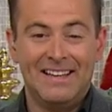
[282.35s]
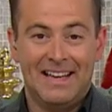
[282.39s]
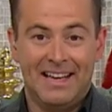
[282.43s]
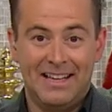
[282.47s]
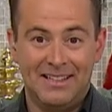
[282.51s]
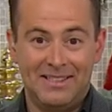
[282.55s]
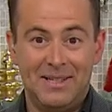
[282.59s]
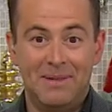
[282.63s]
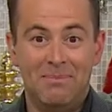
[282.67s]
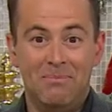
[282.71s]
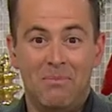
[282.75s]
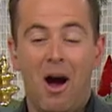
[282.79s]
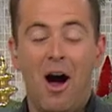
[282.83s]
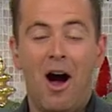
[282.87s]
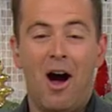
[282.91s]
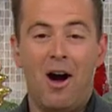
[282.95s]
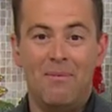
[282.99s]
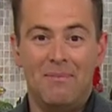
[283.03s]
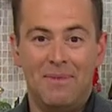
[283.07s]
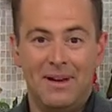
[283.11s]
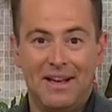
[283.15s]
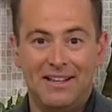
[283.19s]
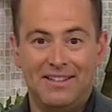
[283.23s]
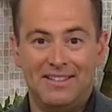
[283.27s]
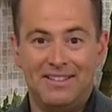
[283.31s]
Is it
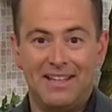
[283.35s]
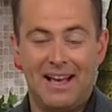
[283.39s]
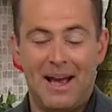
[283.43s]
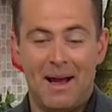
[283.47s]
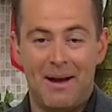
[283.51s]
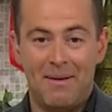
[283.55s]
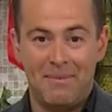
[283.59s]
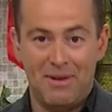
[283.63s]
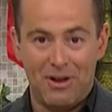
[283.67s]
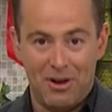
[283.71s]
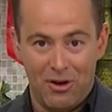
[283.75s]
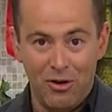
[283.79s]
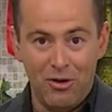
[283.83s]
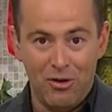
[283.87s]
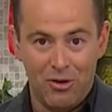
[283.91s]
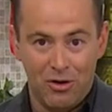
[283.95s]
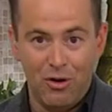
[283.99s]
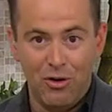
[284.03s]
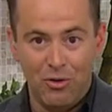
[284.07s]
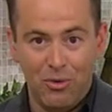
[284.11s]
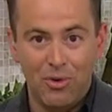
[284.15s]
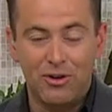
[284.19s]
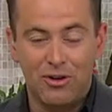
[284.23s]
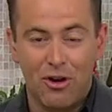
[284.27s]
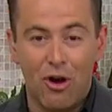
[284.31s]
mom? Is I mean, who,
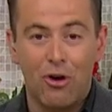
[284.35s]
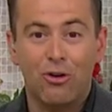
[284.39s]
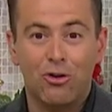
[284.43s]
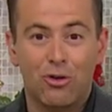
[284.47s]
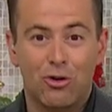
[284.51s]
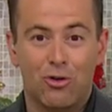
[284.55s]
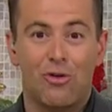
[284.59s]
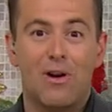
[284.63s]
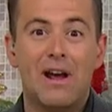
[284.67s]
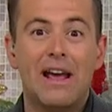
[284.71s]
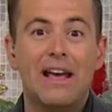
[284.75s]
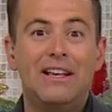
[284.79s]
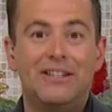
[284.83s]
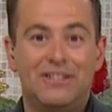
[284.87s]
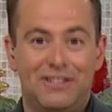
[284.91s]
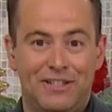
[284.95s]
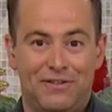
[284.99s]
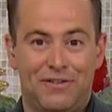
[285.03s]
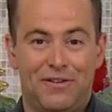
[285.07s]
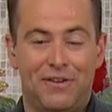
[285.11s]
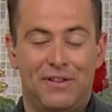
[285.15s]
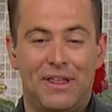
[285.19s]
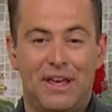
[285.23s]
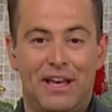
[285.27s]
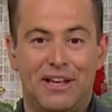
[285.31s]
who would go
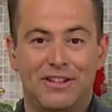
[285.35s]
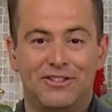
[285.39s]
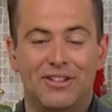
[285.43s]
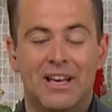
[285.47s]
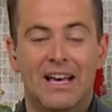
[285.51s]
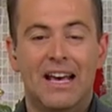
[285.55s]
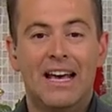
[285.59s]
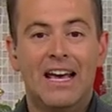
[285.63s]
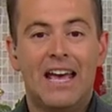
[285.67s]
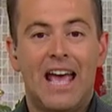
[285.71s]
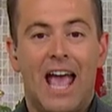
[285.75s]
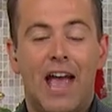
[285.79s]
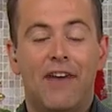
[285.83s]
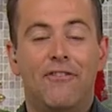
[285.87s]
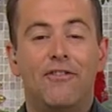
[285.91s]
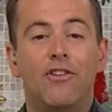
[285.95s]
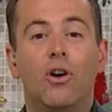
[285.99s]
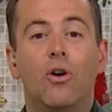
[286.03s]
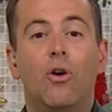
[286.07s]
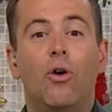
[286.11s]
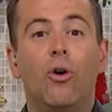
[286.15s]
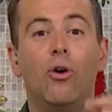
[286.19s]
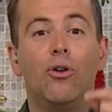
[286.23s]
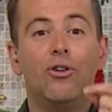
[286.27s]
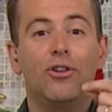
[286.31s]
crazy for this? If
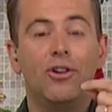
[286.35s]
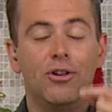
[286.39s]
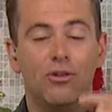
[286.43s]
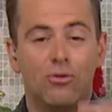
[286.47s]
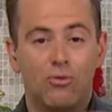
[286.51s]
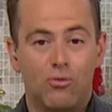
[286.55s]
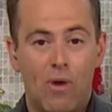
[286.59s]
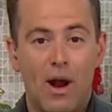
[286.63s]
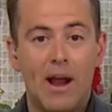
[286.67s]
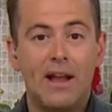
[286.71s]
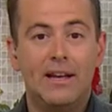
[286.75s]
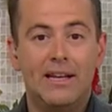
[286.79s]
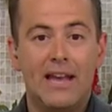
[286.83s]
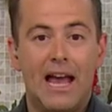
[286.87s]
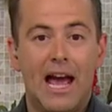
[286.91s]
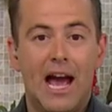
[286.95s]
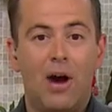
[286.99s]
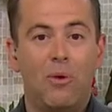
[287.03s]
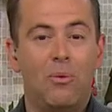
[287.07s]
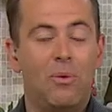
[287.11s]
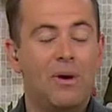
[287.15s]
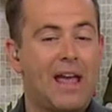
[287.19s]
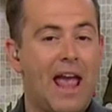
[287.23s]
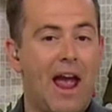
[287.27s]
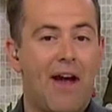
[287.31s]
you order right
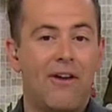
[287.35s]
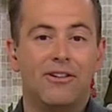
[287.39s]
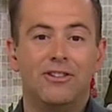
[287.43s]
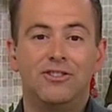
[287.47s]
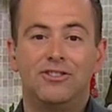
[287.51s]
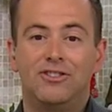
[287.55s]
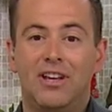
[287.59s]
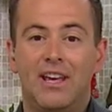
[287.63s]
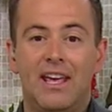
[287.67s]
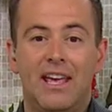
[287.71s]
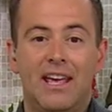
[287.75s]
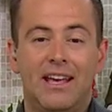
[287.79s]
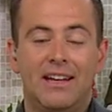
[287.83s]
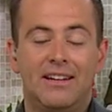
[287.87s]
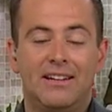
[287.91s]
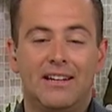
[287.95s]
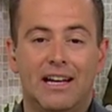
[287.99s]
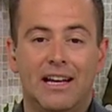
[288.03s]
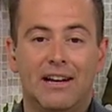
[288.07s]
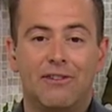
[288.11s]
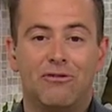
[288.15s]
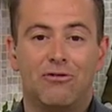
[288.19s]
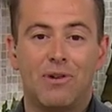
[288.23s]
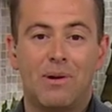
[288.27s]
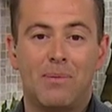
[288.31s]
now, we're guaranteeing
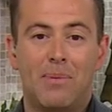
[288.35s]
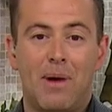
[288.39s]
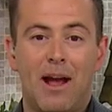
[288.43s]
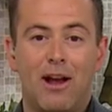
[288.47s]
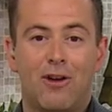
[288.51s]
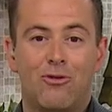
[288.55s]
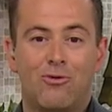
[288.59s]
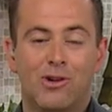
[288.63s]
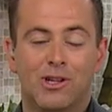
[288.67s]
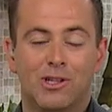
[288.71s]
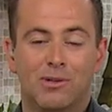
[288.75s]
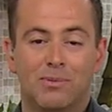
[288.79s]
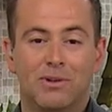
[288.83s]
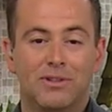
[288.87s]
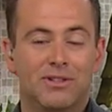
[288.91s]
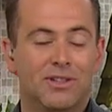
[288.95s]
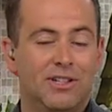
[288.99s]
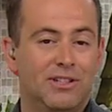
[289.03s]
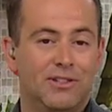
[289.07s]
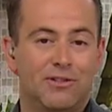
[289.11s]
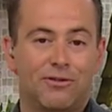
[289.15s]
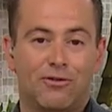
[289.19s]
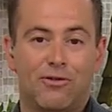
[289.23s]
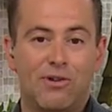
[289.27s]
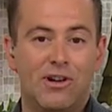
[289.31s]
delivery by Christmas
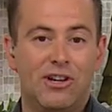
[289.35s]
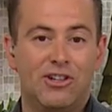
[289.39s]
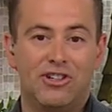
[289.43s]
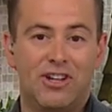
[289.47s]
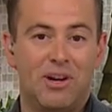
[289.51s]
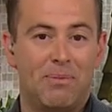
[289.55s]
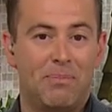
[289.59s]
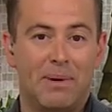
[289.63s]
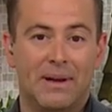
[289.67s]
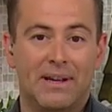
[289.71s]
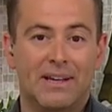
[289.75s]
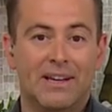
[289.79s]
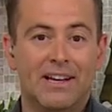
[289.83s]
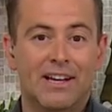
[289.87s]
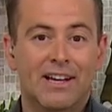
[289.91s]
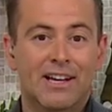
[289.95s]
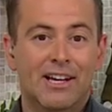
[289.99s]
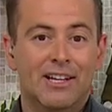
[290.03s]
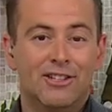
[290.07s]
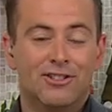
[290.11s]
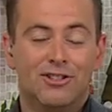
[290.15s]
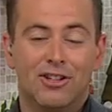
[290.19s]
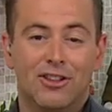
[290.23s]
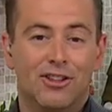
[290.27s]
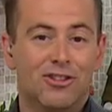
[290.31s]
and it's free shipping.
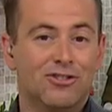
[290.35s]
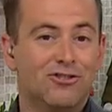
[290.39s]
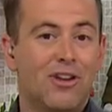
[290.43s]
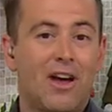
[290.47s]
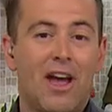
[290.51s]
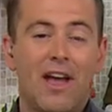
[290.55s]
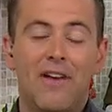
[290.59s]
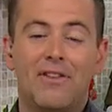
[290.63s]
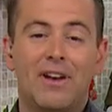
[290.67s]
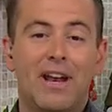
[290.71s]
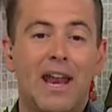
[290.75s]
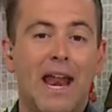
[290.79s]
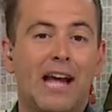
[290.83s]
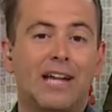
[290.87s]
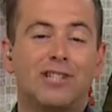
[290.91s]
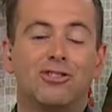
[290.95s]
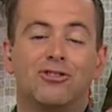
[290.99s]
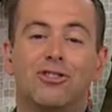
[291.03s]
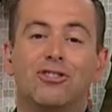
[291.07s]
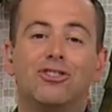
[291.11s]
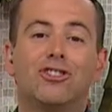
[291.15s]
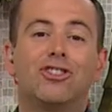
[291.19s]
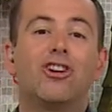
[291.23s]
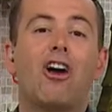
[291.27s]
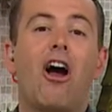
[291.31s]
So there's not even an
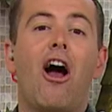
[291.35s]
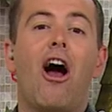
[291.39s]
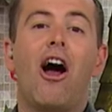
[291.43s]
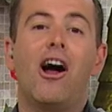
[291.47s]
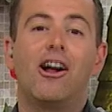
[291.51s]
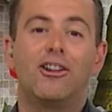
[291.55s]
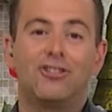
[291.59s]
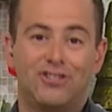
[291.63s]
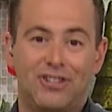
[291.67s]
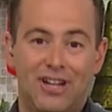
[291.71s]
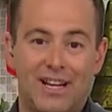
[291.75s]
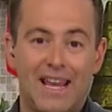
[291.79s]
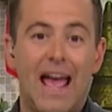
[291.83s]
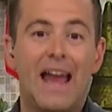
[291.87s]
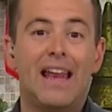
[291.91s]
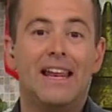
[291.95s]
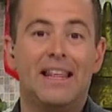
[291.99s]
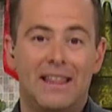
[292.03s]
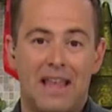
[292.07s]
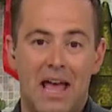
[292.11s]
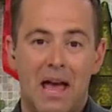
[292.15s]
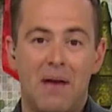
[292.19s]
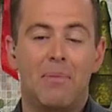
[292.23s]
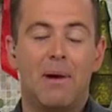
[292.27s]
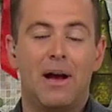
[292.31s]
extra charge to get
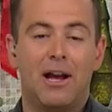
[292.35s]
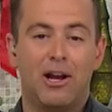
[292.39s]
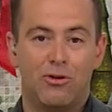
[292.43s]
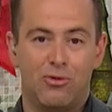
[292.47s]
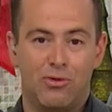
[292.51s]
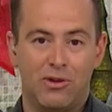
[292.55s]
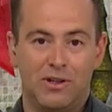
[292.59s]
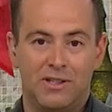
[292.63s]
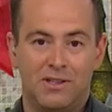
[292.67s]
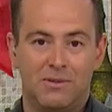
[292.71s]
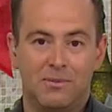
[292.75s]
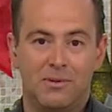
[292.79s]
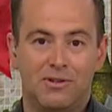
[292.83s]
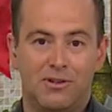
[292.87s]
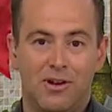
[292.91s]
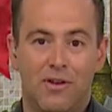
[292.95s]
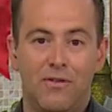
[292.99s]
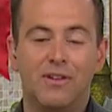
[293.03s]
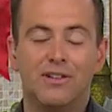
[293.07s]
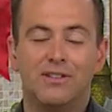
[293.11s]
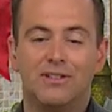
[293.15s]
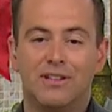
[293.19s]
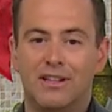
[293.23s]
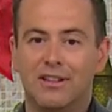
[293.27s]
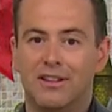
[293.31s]
it there by Christmas.
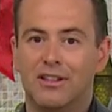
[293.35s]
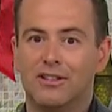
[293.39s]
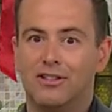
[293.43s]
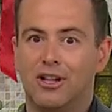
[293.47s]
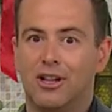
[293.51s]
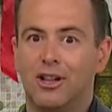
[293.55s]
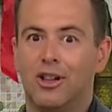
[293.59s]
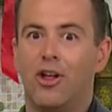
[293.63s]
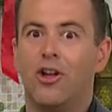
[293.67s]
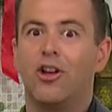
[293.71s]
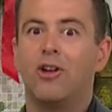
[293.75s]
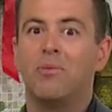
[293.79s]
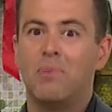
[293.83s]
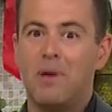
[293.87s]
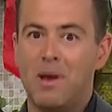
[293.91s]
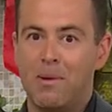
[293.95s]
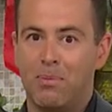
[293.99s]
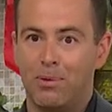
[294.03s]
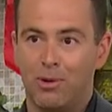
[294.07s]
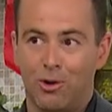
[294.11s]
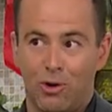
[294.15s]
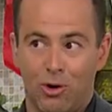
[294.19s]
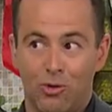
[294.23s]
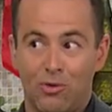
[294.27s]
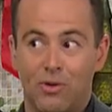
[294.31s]
Obviously, there's a lot of
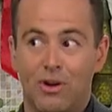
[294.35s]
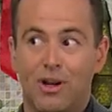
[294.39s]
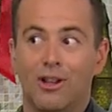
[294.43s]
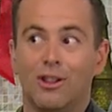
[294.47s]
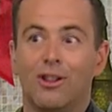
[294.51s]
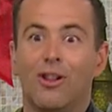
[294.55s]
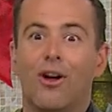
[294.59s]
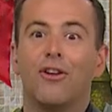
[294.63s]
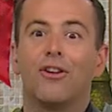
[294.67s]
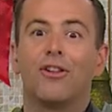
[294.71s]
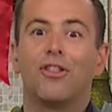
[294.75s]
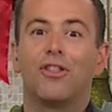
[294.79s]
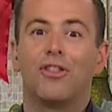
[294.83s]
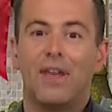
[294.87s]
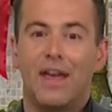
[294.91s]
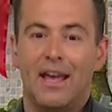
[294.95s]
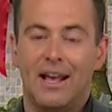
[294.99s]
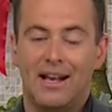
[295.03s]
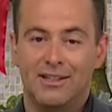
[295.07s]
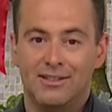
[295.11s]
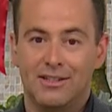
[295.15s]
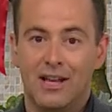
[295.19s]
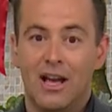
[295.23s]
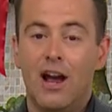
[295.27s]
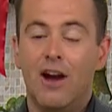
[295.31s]
people ordering a lot of
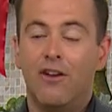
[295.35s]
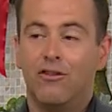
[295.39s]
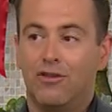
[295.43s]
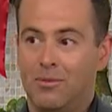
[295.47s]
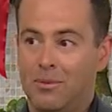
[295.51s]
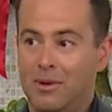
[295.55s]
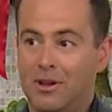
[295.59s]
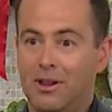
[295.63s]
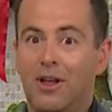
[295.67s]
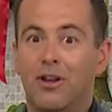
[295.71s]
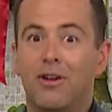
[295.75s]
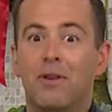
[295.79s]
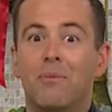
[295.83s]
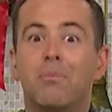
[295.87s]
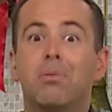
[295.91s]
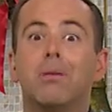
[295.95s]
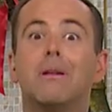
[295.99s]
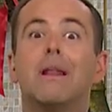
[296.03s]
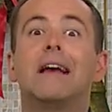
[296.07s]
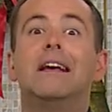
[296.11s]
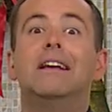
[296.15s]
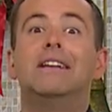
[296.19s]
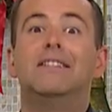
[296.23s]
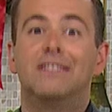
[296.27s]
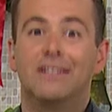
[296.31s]
things from a lot of
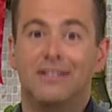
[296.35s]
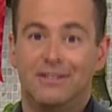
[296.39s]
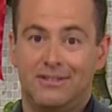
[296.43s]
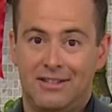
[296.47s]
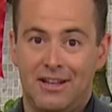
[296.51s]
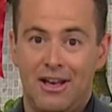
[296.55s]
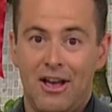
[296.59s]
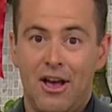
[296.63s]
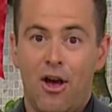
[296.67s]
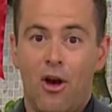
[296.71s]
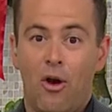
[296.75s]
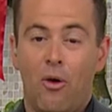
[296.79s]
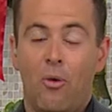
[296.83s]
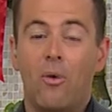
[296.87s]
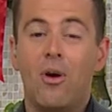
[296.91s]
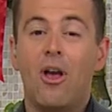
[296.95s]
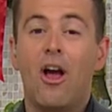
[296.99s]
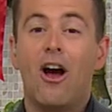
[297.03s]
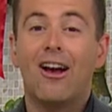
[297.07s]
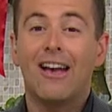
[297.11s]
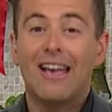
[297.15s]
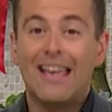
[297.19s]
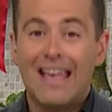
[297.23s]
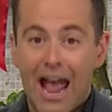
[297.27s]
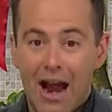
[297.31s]
places.
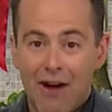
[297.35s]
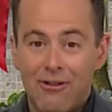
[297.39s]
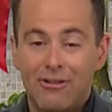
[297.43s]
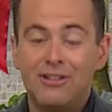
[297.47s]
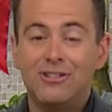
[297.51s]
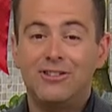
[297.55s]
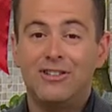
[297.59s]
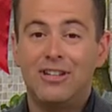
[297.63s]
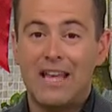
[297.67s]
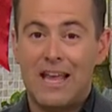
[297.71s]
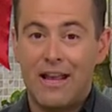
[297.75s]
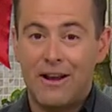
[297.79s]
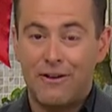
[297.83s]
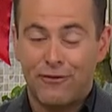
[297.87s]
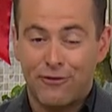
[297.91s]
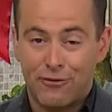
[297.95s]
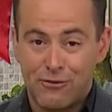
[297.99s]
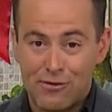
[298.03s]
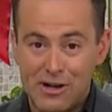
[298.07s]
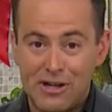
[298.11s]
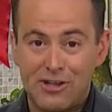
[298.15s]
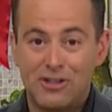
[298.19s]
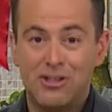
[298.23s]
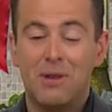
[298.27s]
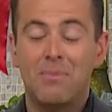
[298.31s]
We are guaranteeing
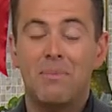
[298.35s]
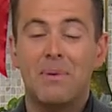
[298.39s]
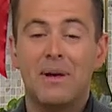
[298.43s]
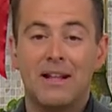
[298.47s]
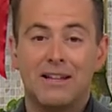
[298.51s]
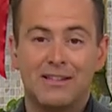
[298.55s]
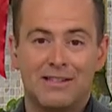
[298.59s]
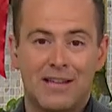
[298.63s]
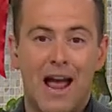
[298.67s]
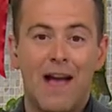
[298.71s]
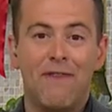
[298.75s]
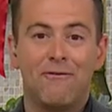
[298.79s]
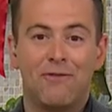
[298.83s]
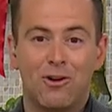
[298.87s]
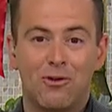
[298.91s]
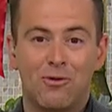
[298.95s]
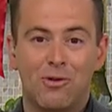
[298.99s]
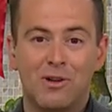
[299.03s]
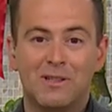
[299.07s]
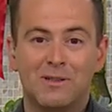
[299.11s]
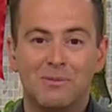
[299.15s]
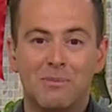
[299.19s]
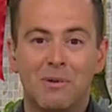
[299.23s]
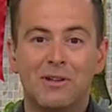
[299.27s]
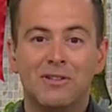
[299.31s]
free shipping in time for
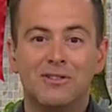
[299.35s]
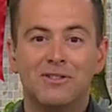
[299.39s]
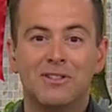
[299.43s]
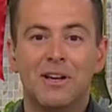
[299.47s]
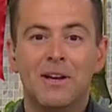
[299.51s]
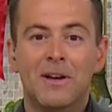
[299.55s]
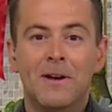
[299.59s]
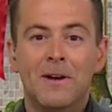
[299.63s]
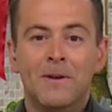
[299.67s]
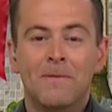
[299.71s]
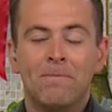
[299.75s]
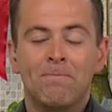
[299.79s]
Christmas.